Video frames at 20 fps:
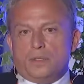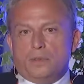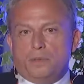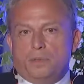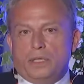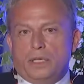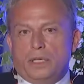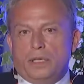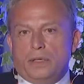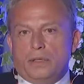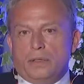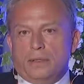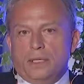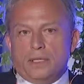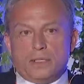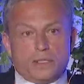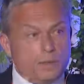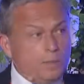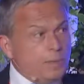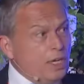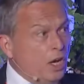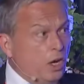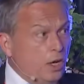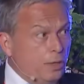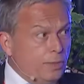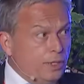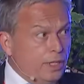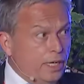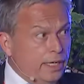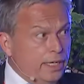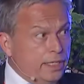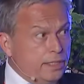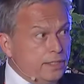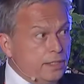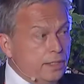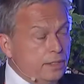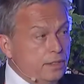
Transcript: to be harmonized.